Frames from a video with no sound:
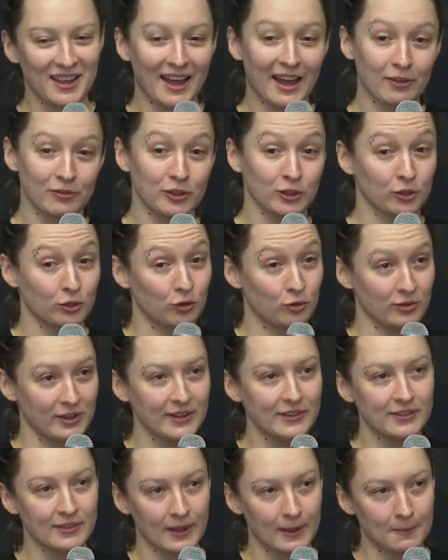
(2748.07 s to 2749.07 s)
have to
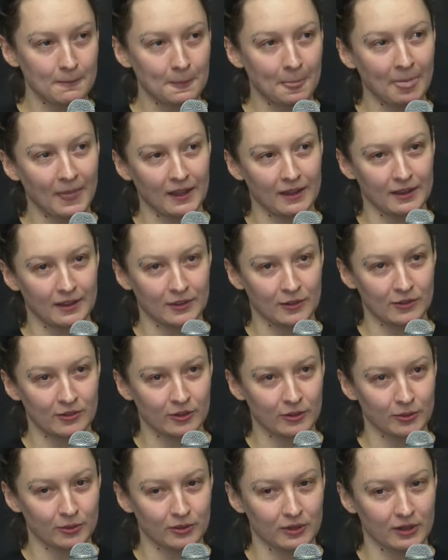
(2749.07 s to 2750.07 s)
grease them. And
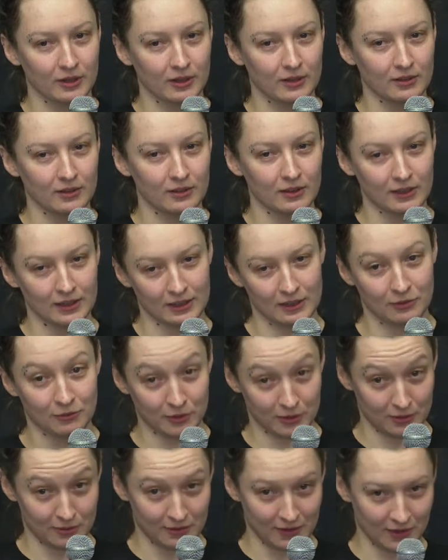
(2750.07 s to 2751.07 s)
so there are,
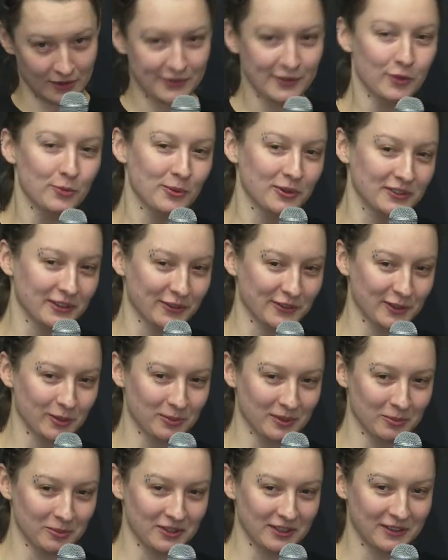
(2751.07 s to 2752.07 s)
for the South Pole
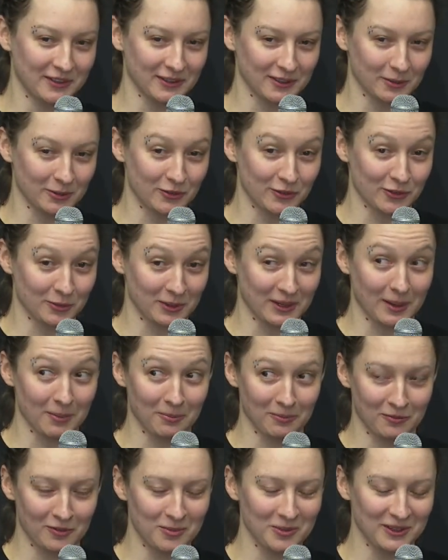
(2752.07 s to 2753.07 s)
telescope in particular, which is the one
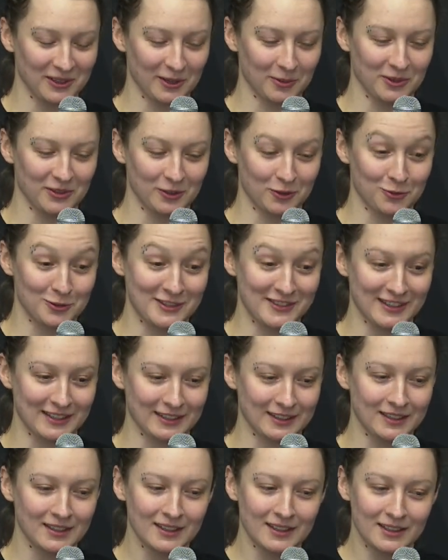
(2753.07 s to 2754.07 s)
I'm familiar with
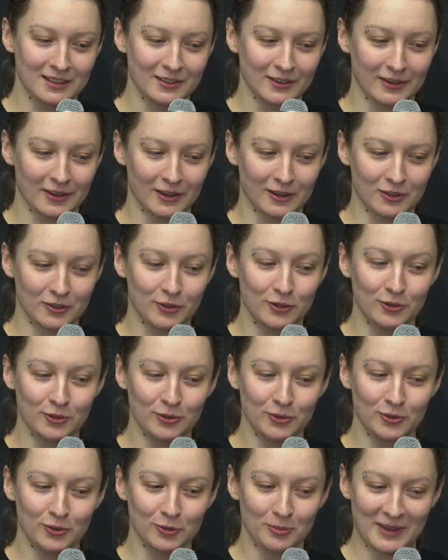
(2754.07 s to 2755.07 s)
greasing, there are
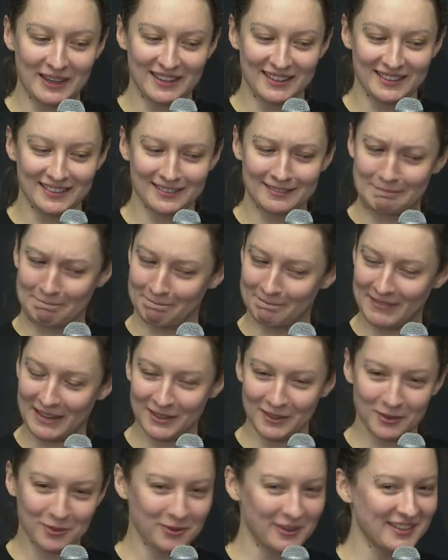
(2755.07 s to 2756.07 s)
2 main
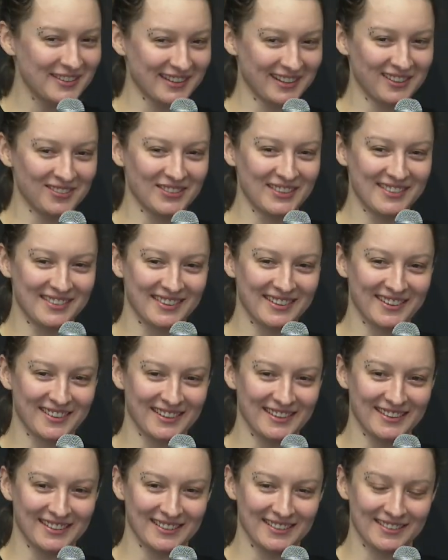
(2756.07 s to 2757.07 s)
grease elements. There
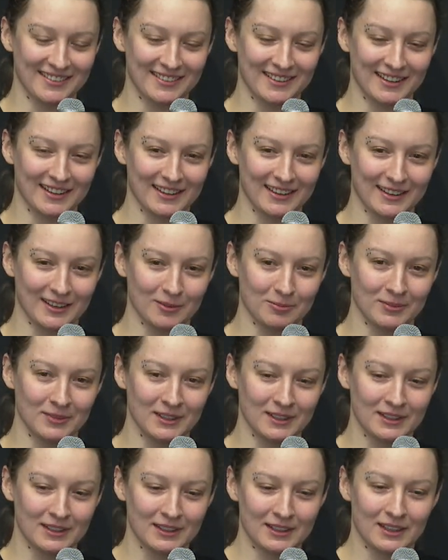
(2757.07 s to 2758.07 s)
is
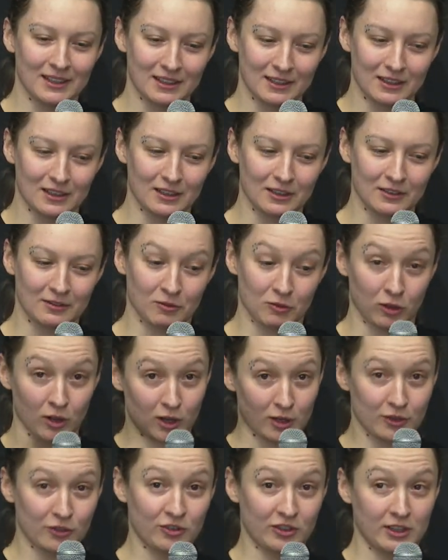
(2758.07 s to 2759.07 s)

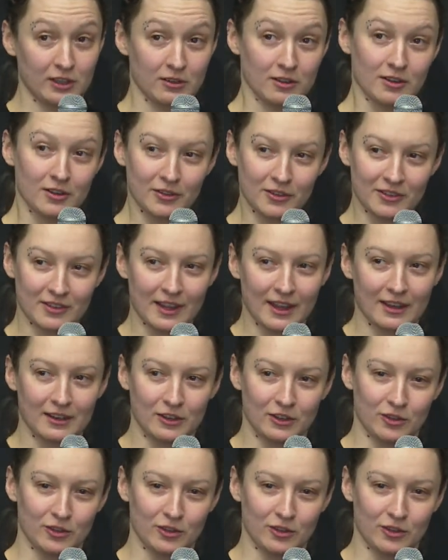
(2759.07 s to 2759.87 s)
large gears that